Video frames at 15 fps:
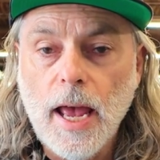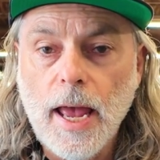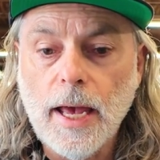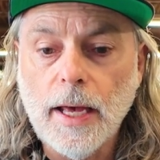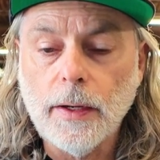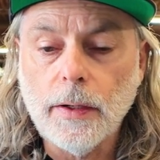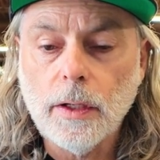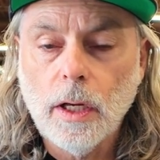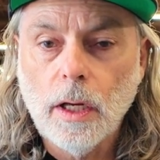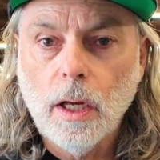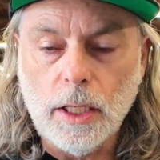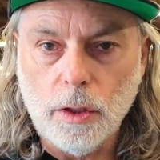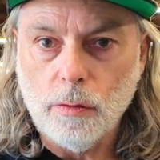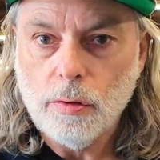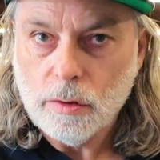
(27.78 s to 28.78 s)
and
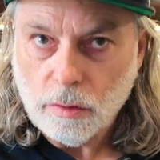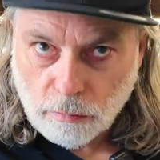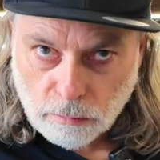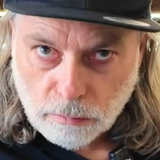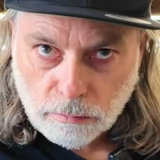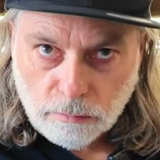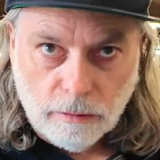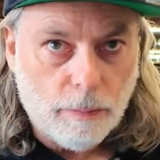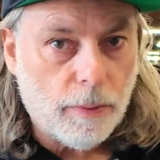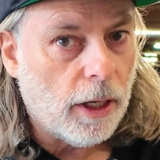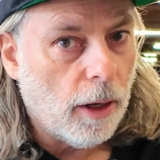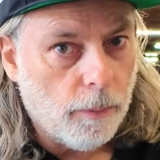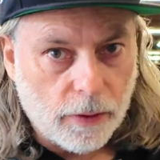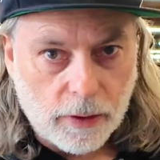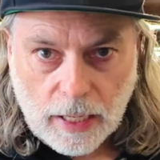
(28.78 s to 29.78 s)
he used to rip it
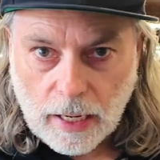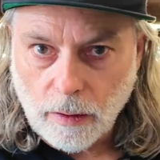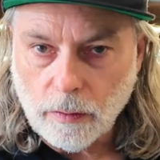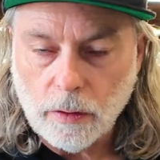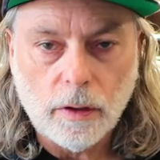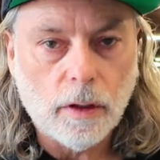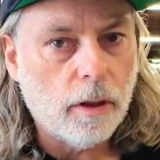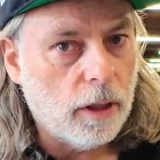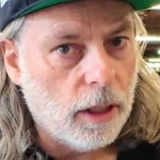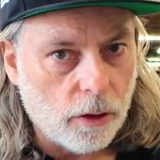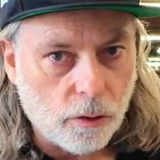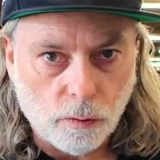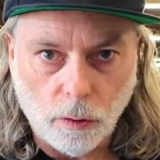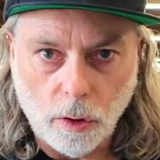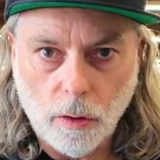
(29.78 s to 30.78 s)
up and down
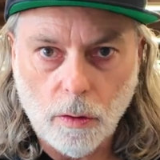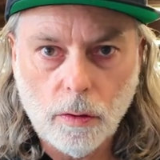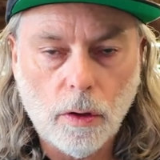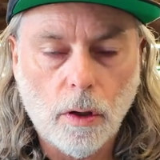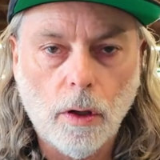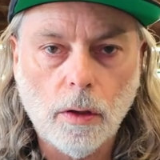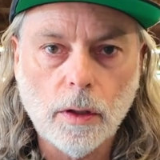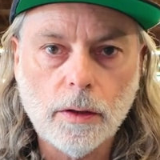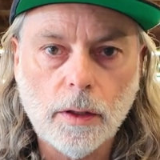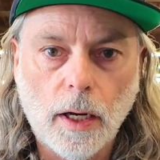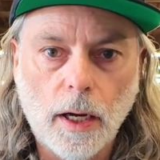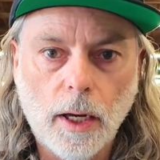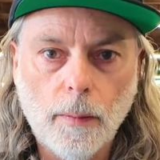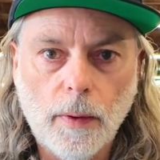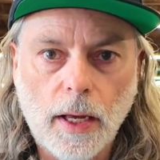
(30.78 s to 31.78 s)
his road all the
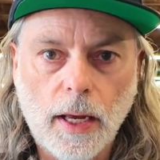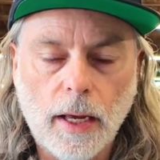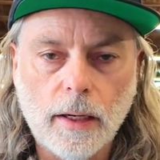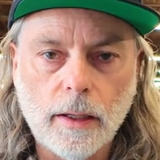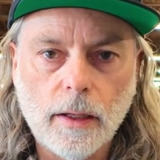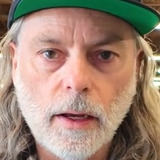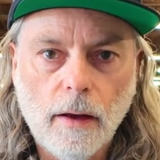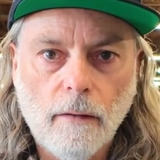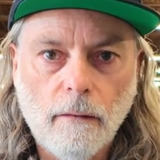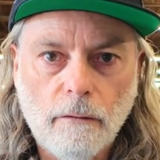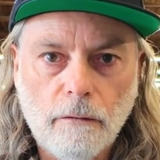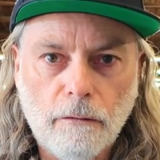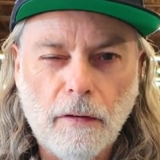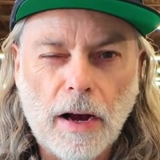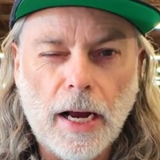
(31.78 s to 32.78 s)
time, and
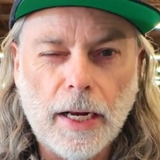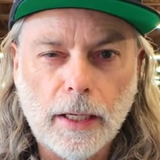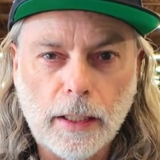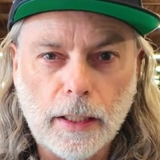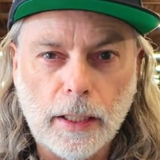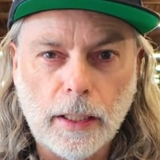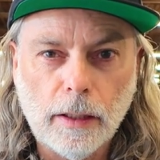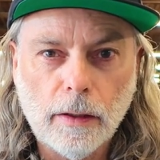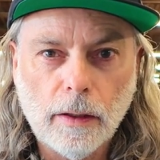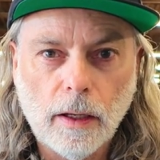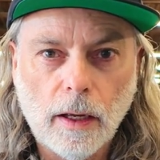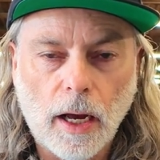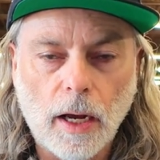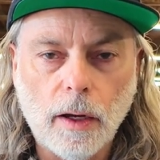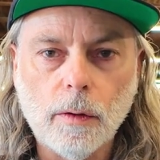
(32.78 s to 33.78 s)
finally
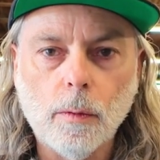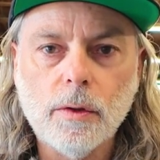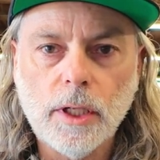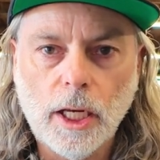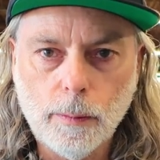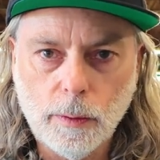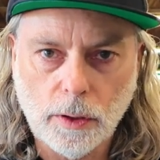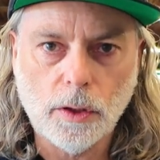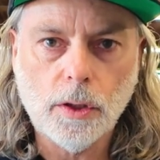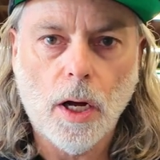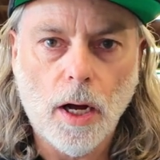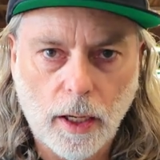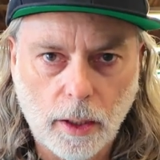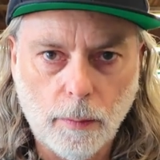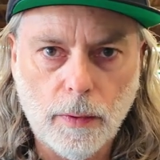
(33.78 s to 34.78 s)
I was able to
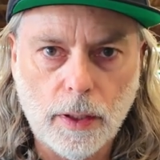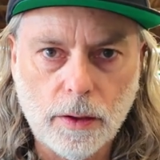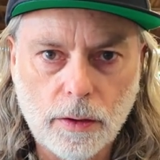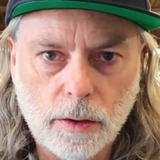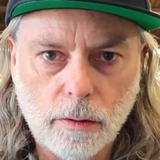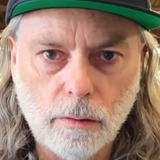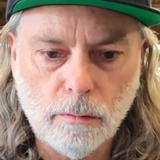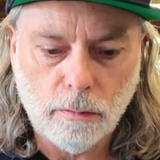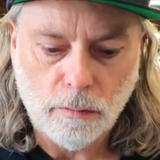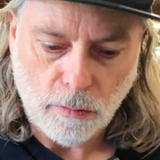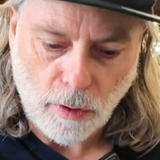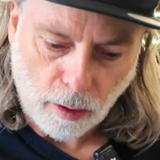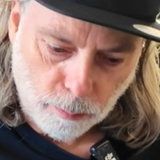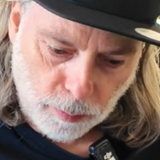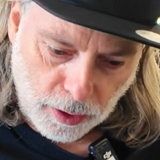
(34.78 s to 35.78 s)
talk him into
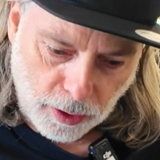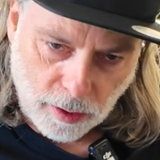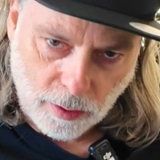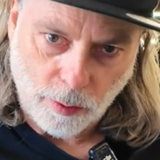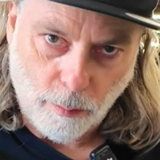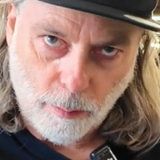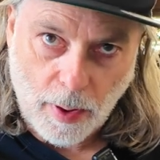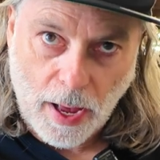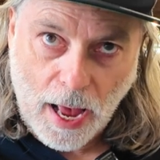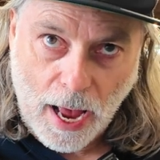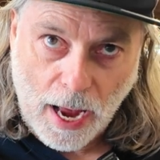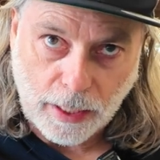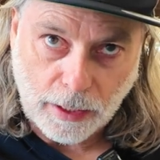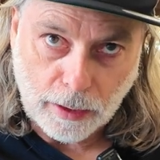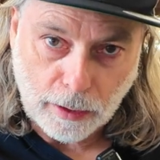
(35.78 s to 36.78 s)
not being on the
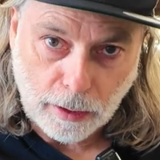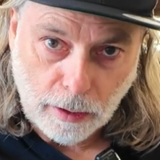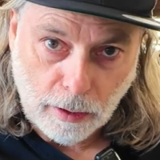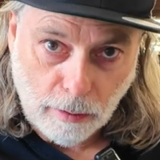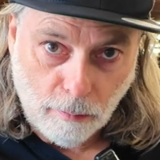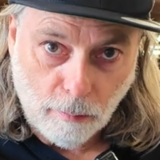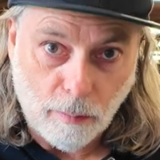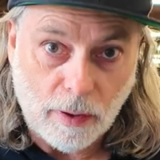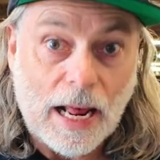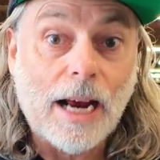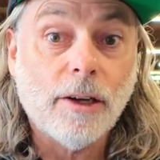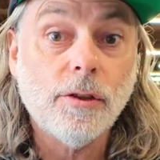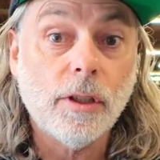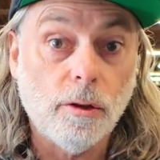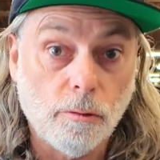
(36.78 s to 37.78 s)
back, but
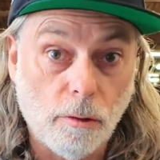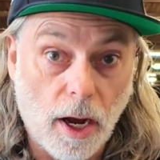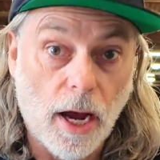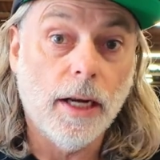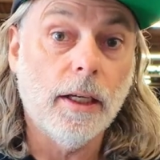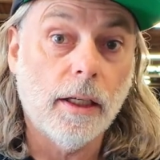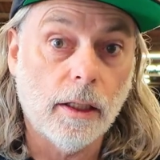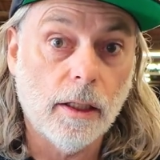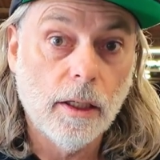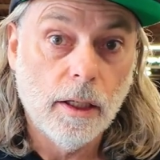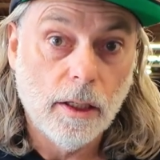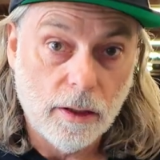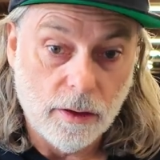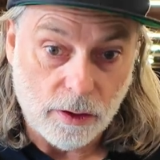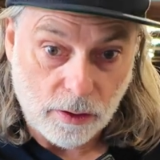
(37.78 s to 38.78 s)
actually riding
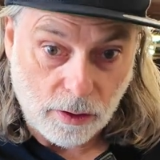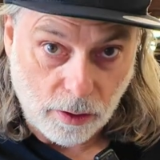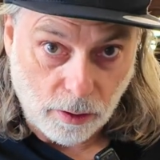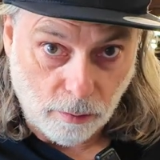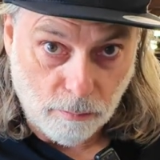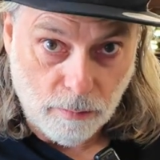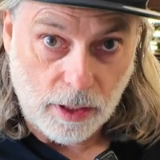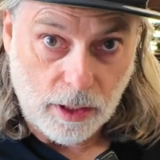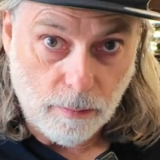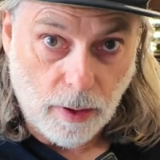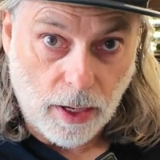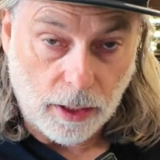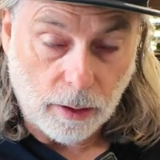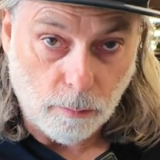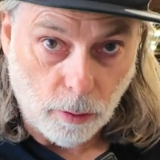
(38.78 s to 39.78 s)
this little mini
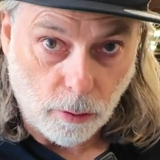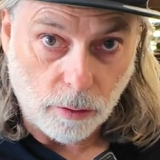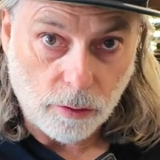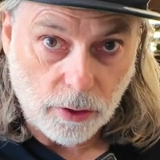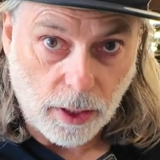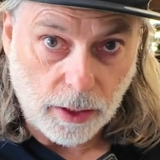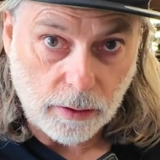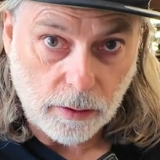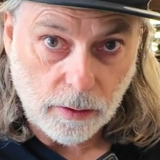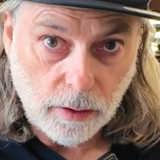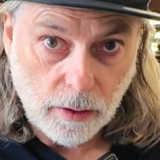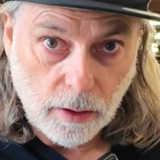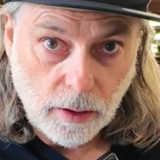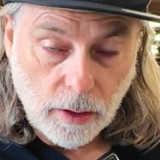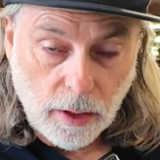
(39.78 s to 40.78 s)
bike motorcycle.
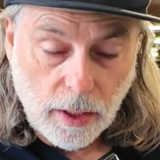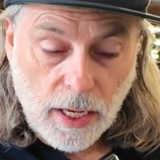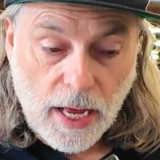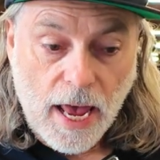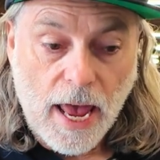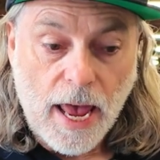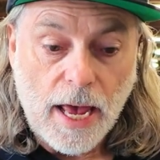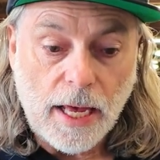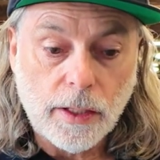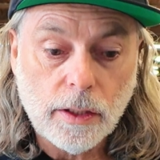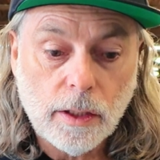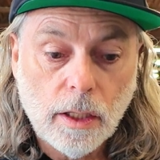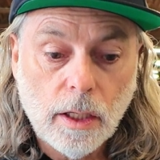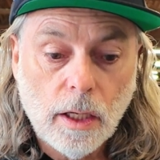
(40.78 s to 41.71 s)
And